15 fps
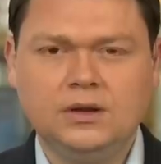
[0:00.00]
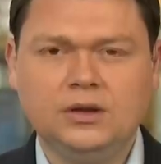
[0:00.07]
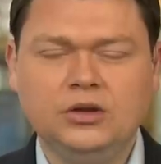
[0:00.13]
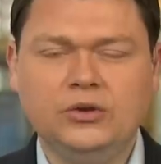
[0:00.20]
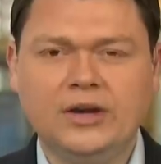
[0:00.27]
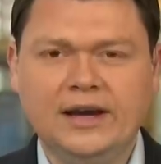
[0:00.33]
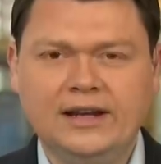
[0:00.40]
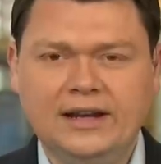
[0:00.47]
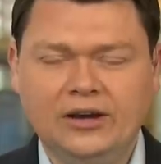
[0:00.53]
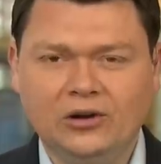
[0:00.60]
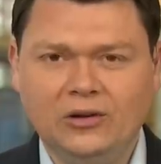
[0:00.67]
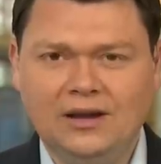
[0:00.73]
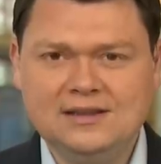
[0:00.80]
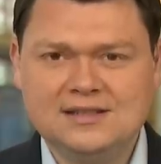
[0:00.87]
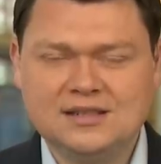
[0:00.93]
United
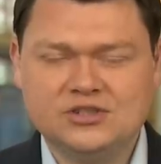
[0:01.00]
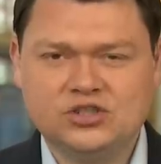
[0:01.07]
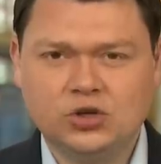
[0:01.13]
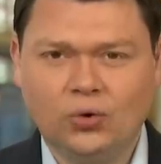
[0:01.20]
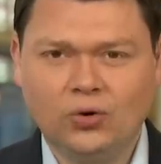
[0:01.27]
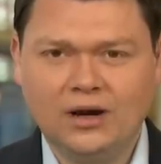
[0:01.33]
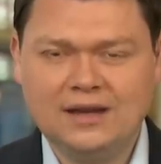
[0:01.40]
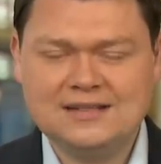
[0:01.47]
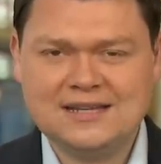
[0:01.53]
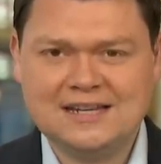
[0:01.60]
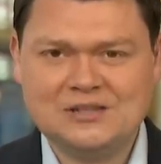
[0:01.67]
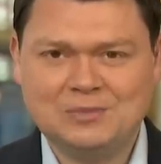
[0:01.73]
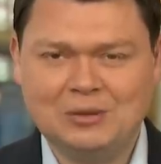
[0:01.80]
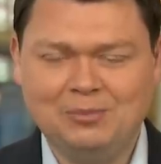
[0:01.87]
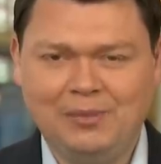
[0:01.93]
Airlines says Torres
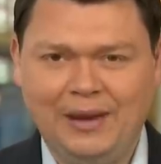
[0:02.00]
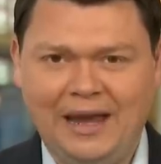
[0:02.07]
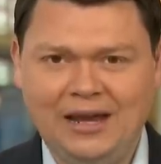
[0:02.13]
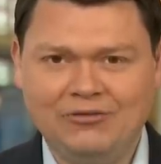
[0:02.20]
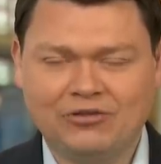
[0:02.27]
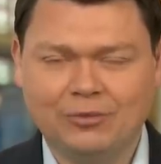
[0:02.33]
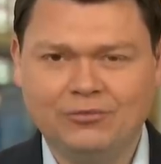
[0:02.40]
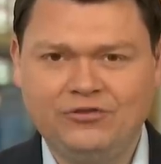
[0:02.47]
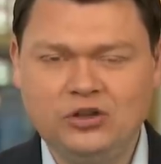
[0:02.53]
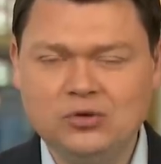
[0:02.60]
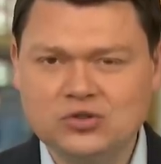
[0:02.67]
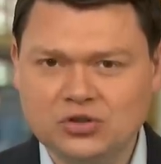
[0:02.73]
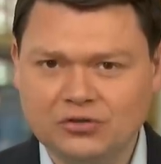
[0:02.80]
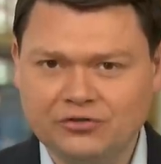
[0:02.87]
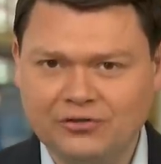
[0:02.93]
has been banned from
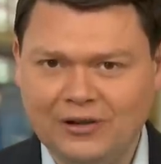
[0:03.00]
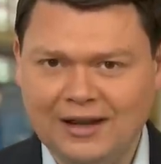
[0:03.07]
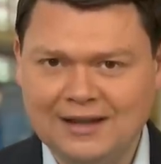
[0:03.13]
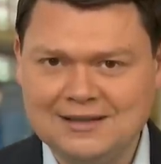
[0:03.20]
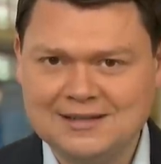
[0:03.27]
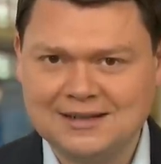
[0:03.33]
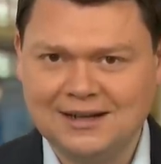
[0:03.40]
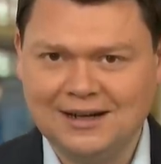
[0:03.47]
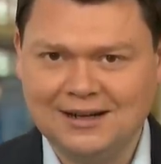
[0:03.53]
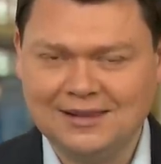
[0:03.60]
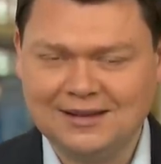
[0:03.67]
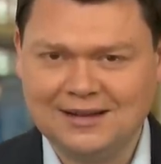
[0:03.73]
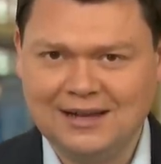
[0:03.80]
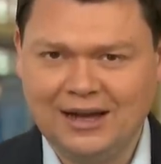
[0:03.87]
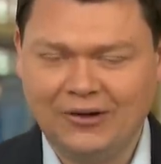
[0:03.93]
future flights on
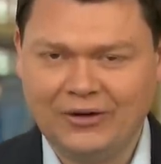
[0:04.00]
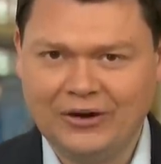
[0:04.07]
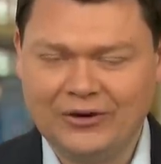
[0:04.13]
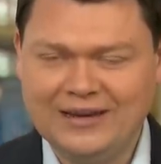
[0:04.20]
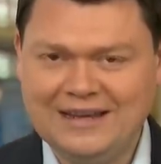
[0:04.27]
the carrier.